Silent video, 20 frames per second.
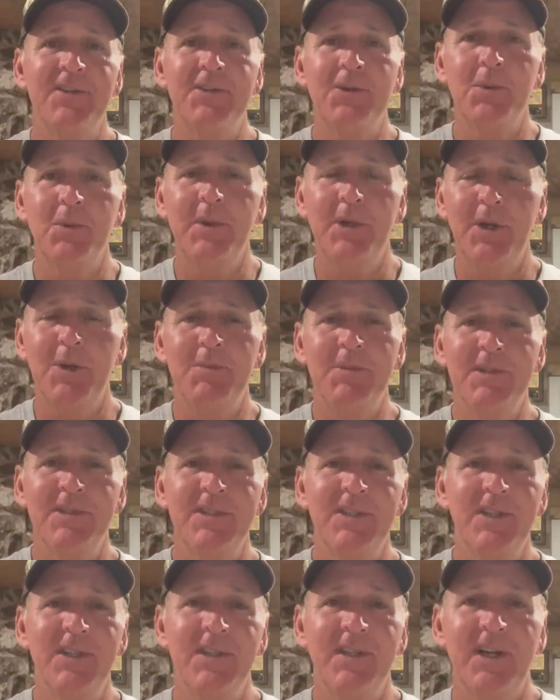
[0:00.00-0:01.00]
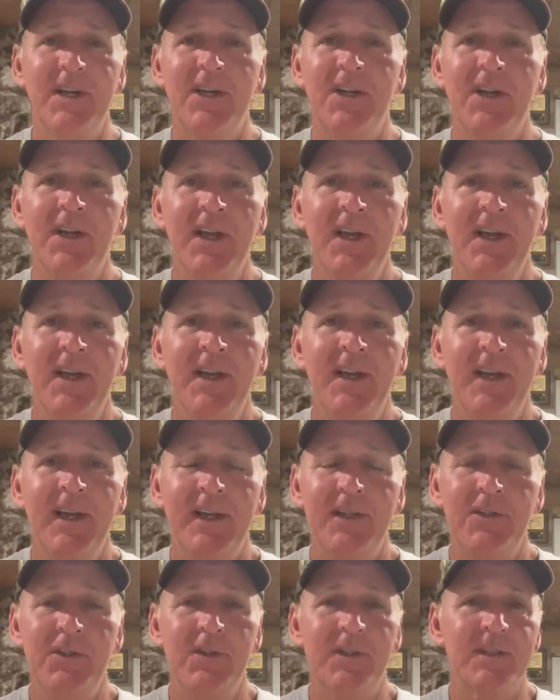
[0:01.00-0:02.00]
So we hope to see you there.
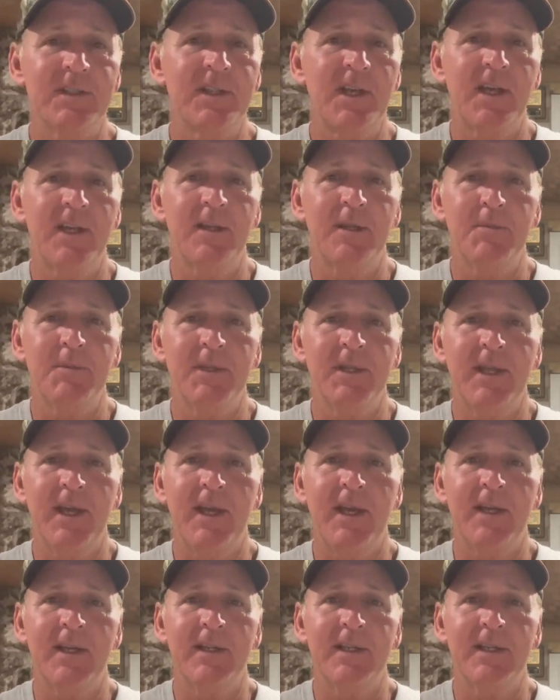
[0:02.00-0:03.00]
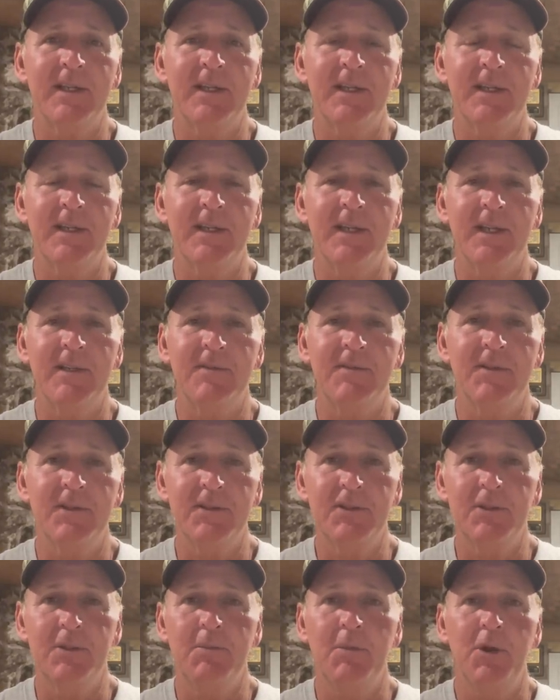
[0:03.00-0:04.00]
And you can sign up to that at
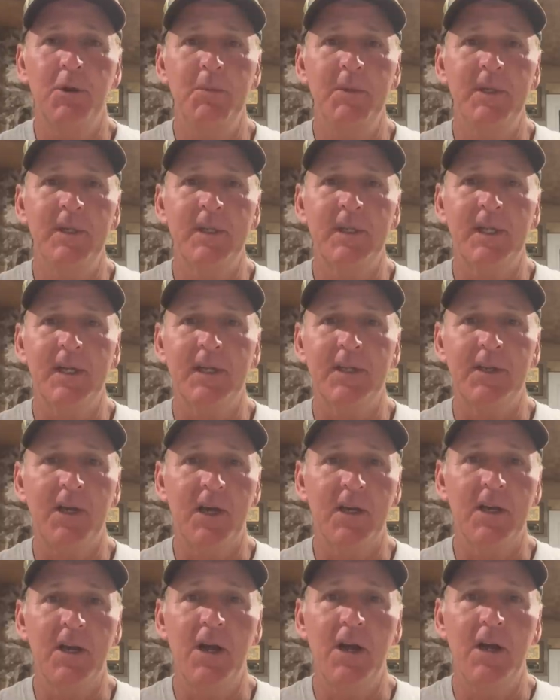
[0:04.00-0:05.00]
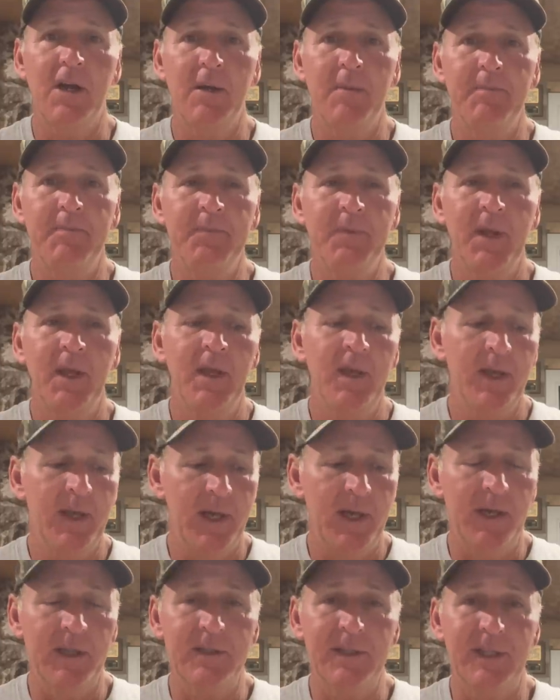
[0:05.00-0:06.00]
fishthemoment.com.
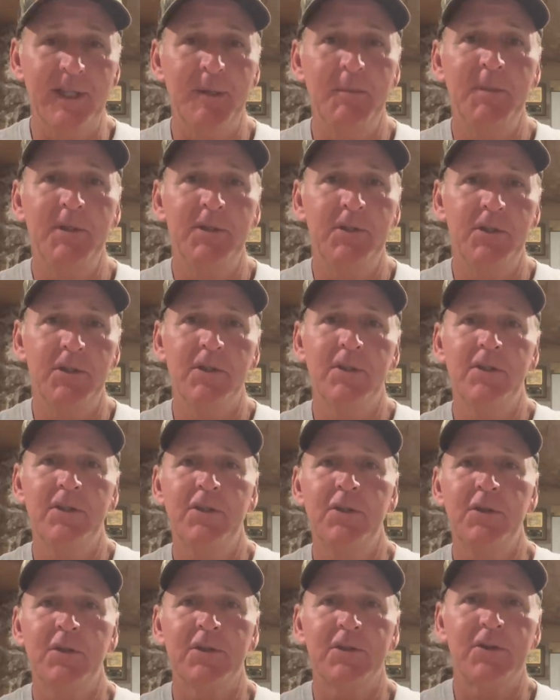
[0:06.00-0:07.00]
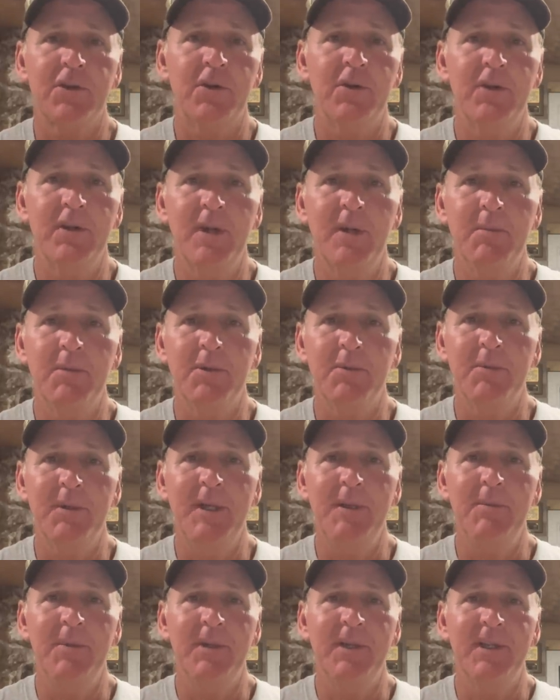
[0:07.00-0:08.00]
And it's limited to a certain number of
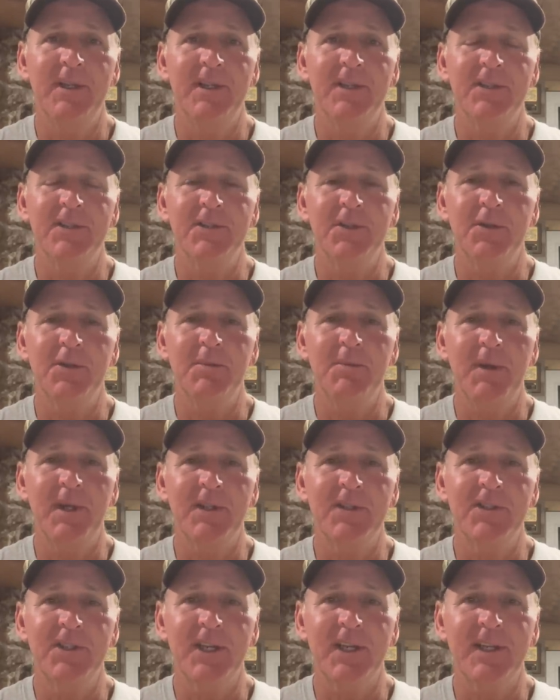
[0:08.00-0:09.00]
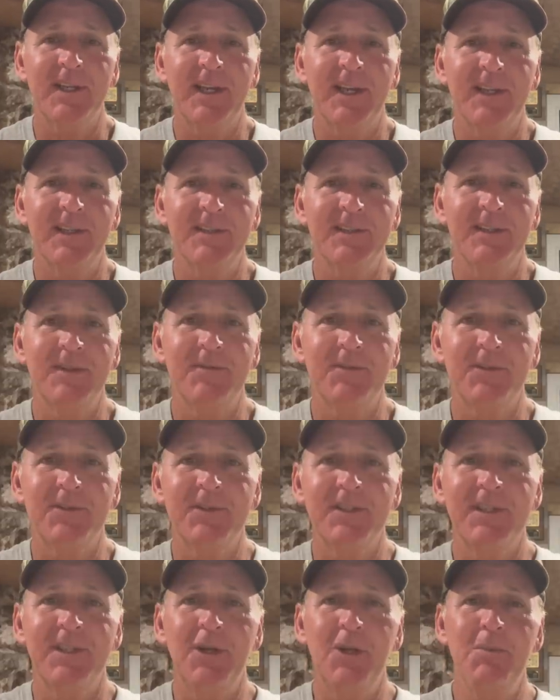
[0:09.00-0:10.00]
people in it. So you might check it out and see if there's
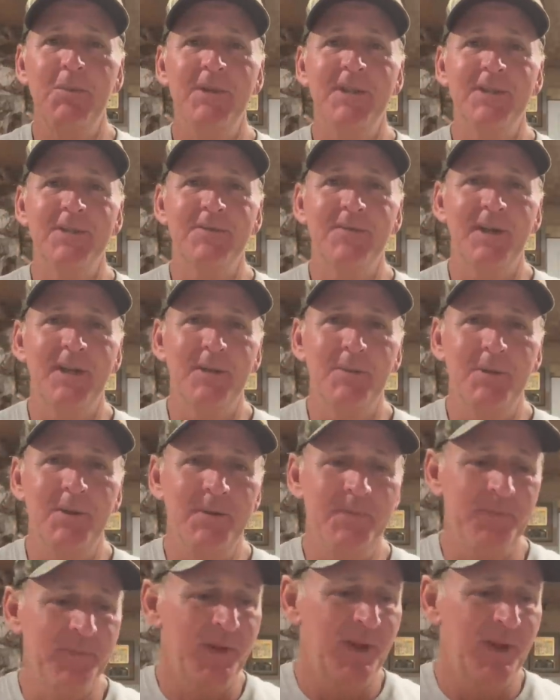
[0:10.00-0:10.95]
any openings available.